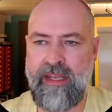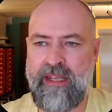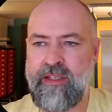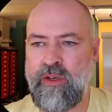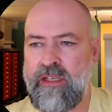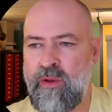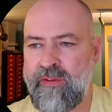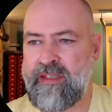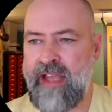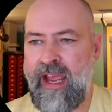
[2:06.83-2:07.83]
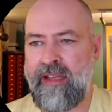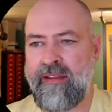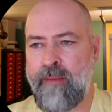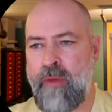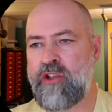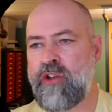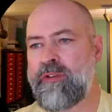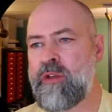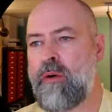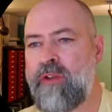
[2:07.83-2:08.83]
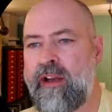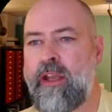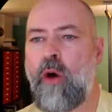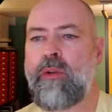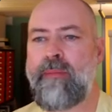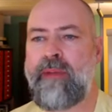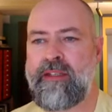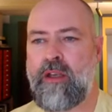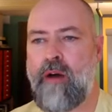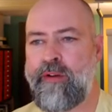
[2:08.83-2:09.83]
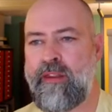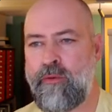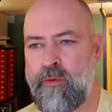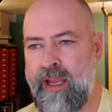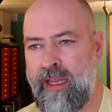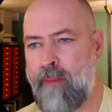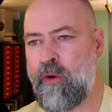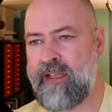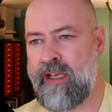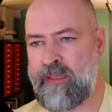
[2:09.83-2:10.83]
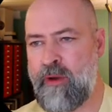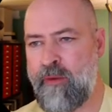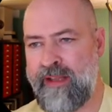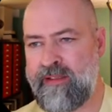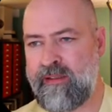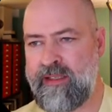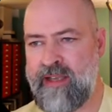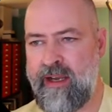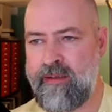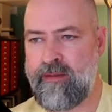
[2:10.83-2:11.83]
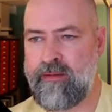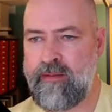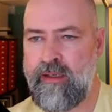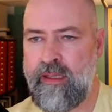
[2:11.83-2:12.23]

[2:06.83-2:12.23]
That means you need to understand that much of software can only be discovered through elaborate experimental design.